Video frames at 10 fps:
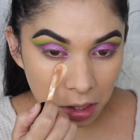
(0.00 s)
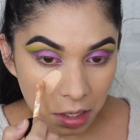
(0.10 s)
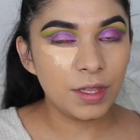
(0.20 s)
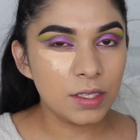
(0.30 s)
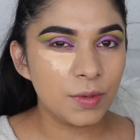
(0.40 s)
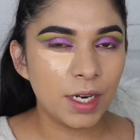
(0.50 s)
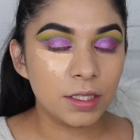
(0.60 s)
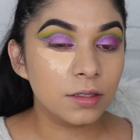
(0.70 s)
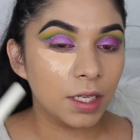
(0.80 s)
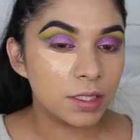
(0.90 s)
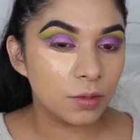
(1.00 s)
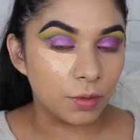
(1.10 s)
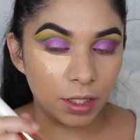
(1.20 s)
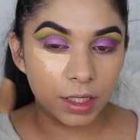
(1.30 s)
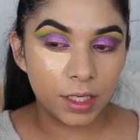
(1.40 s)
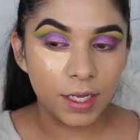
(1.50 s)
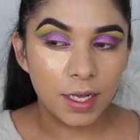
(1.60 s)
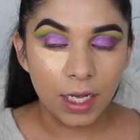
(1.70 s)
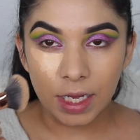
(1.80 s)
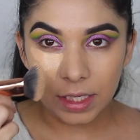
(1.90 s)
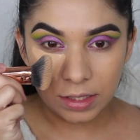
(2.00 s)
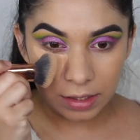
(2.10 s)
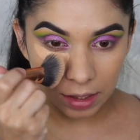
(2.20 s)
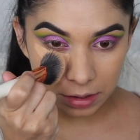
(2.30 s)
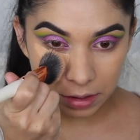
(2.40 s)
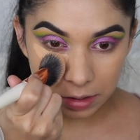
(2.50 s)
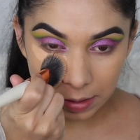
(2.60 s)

This one I do like to work in sections